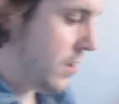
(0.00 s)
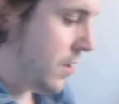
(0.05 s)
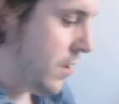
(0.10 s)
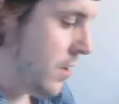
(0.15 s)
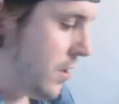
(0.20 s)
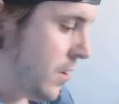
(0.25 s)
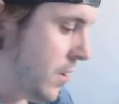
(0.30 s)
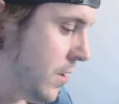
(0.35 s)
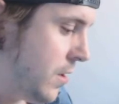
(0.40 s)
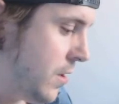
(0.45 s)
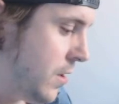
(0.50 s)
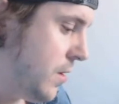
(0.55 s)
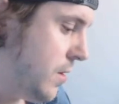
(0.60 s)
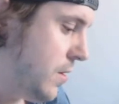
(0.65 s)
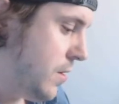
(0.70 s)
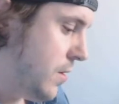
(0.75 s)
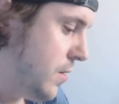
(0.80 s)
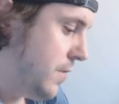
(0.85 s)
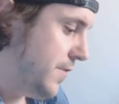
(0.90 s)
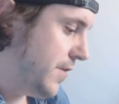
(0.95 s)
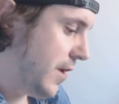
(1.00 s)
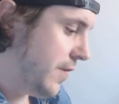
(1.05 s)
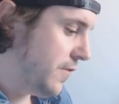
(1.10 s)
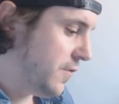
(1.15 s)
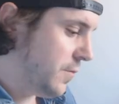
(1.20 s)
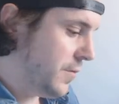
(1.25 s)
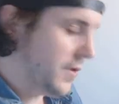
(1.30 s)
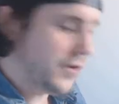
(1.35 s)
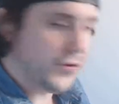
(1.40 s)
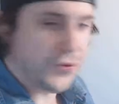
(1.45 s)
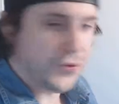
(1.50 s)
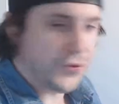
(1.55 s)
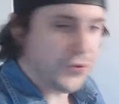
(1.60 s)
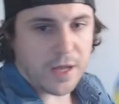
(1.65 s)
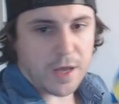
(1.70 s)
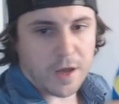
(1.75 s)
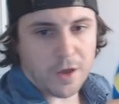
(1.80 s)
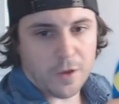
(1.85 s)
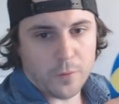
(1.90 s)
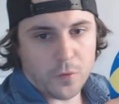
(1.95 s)
Uh, Sesame
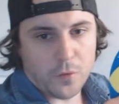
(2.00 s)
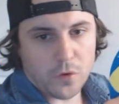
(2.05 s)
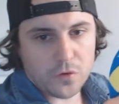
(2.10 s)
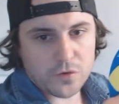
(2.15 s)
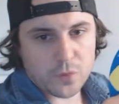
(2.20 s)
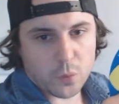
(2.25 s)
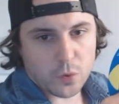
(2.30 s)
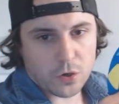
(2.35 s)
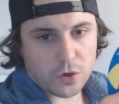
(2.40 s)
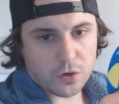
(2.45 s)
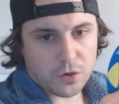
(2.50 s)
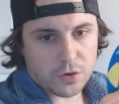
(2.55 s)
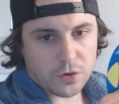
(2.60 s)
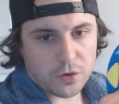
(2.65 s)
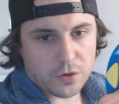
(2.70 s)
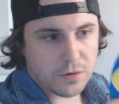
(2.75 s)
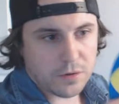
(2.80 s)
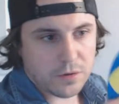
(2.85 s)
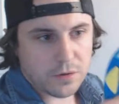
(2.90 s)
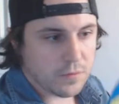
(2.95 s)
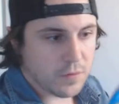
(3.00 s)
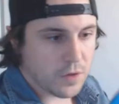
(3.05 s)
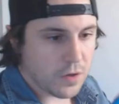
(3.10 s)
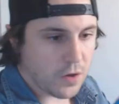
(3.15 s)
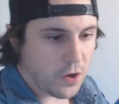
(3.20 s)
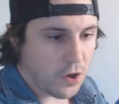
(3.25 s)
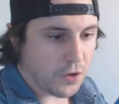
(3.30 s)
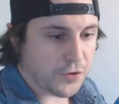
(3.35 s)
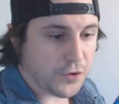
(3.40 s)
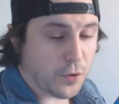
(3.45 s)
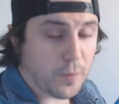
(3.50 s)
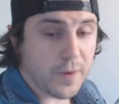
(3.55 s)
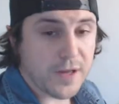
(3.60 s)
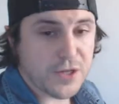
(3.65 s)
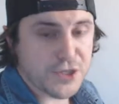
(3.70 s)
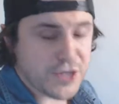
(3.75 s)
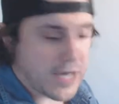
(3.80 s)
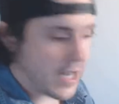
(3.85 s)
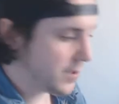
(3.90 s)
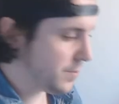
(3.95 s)
Street Elmo's World, also
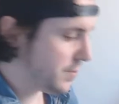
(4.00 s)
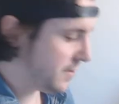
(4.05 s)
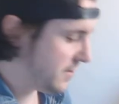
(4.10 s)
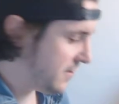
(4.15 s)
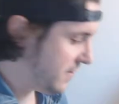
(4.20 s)
by Jakks